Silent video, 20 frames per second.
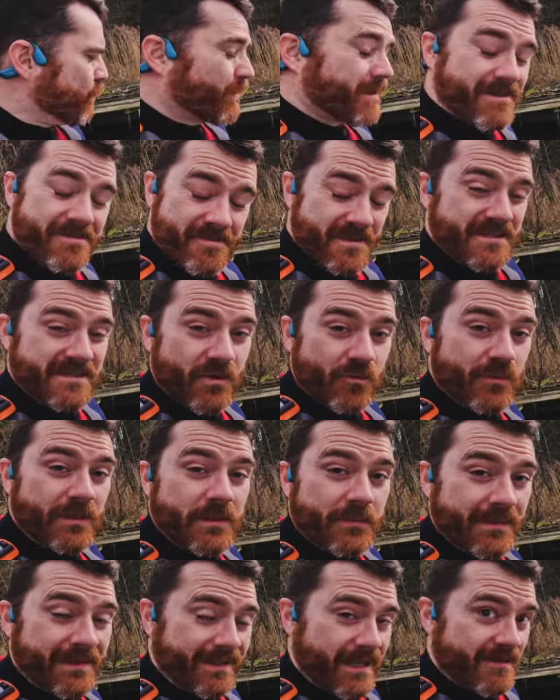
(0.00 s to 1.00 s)
One of the things I
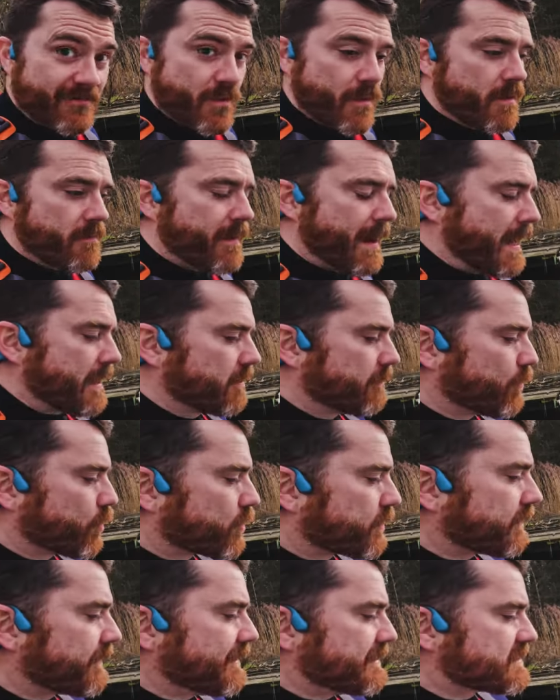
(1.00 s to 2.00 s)
really, really love about
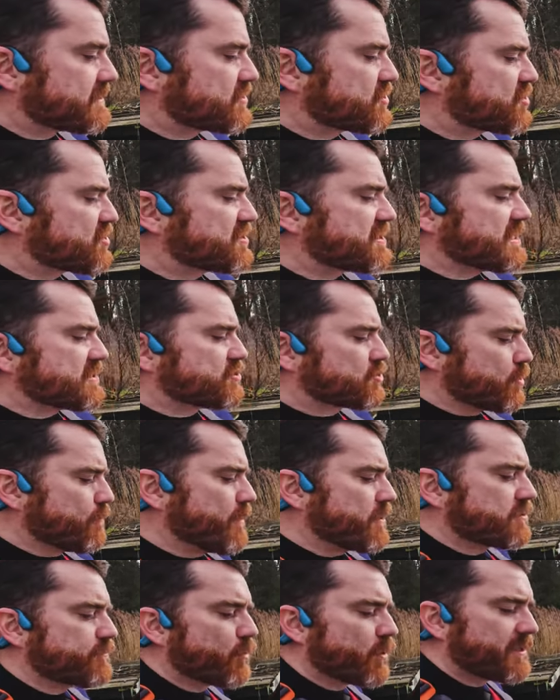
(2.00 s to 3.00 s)
paddleboarding is it's so
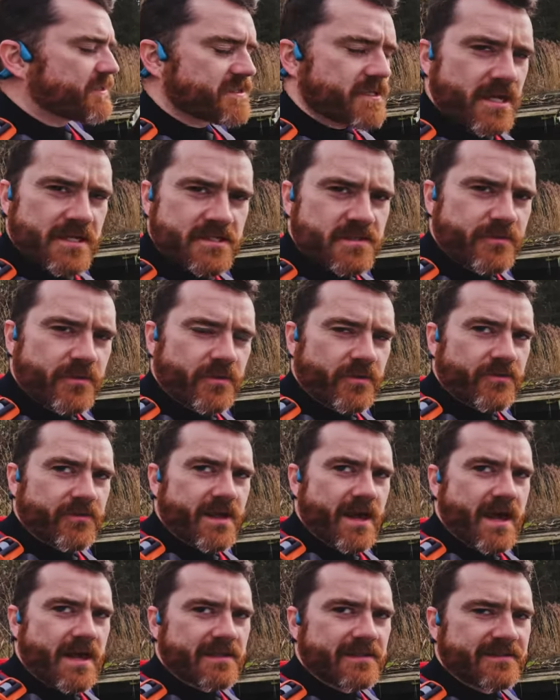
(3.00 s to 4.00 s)
much more accessible
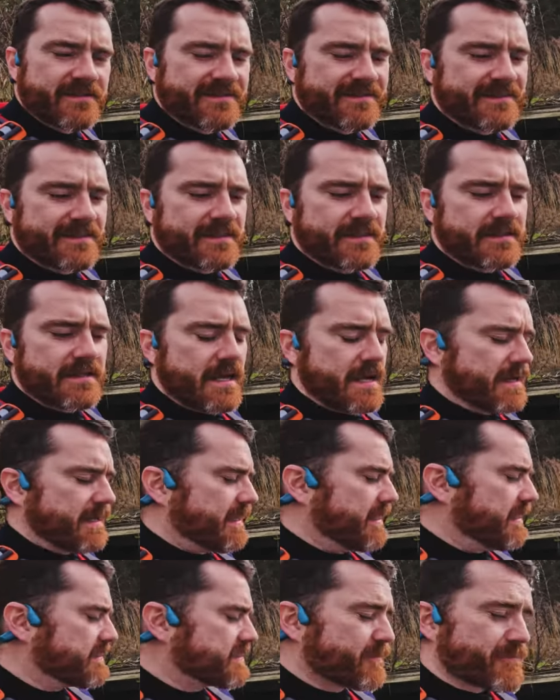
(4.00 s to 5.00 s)
than
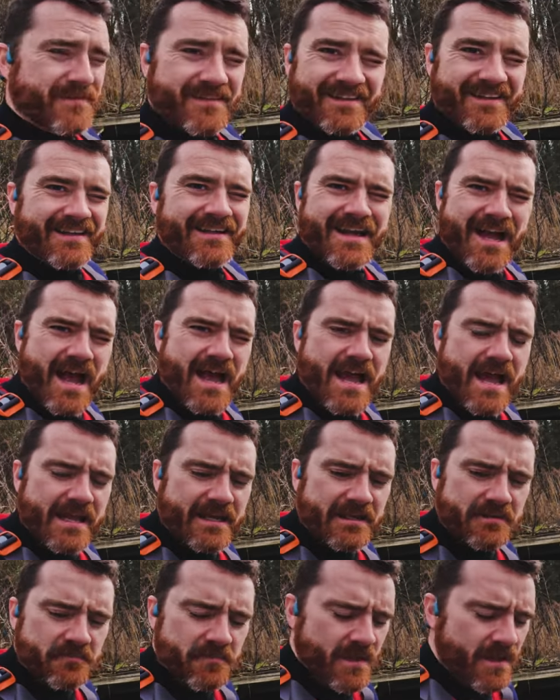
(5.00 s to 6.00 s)
something like
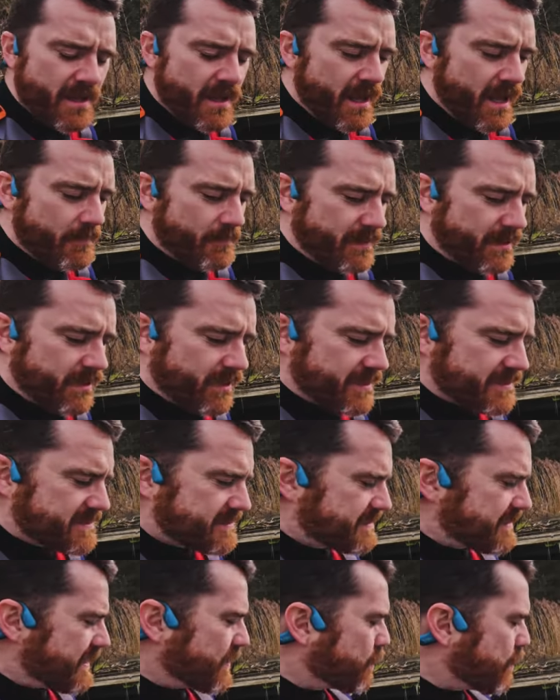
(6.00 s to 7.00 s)
kayaking,
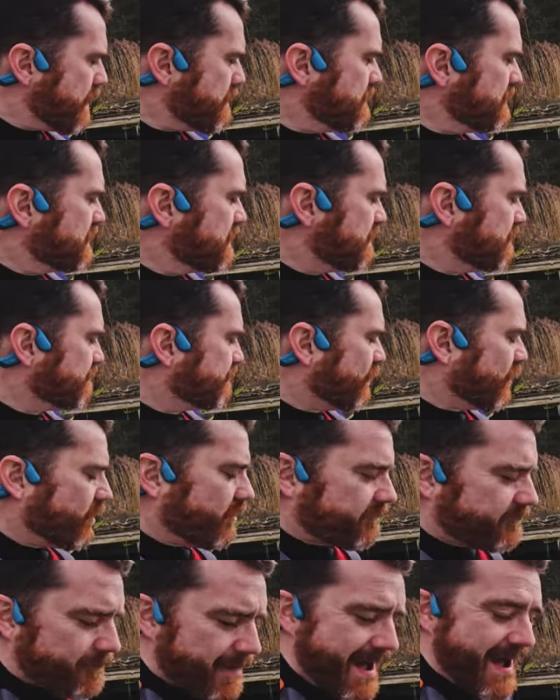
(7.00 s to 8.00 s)
because the equipment
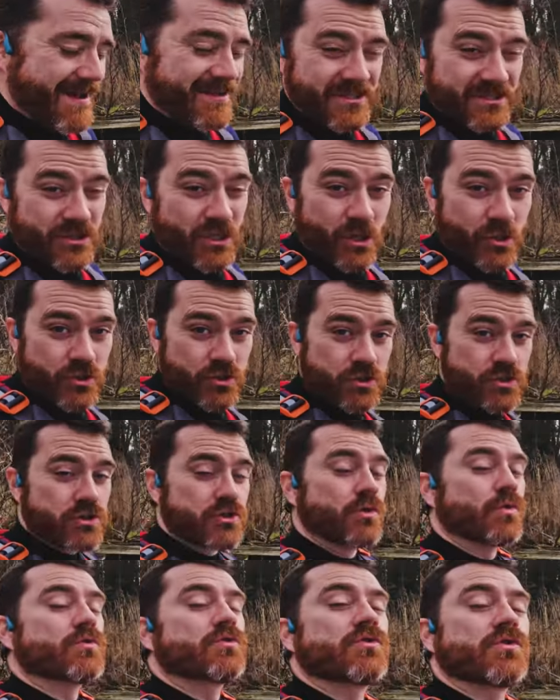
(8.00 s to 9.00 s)
involved packs down
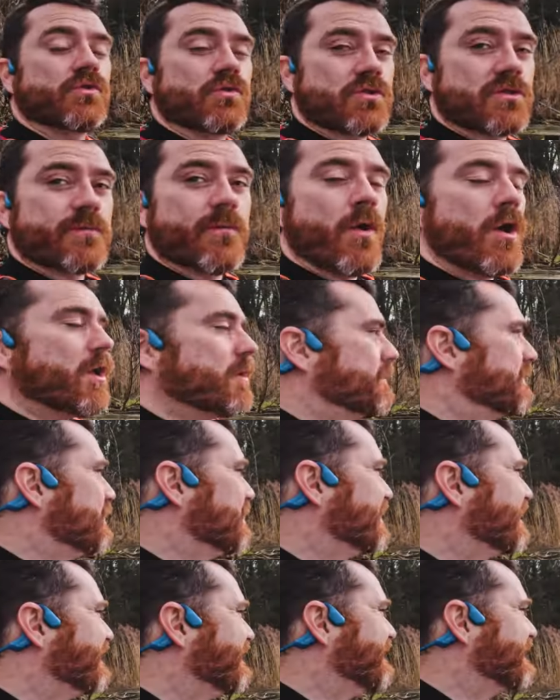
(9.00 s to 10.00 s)
so small. I mean,
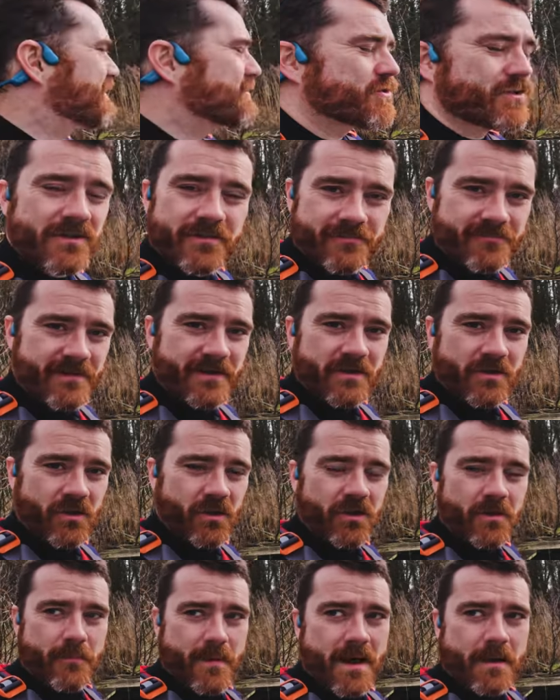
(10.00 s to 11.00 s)
you can literally fit it
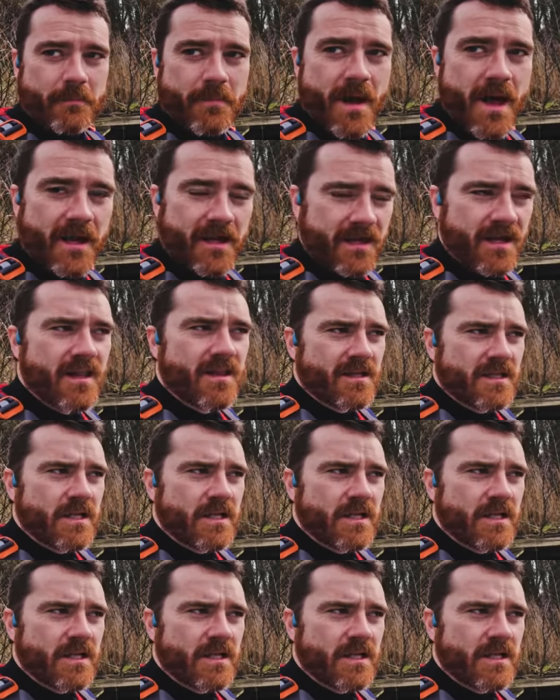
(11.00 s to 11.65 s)
all in a backpack,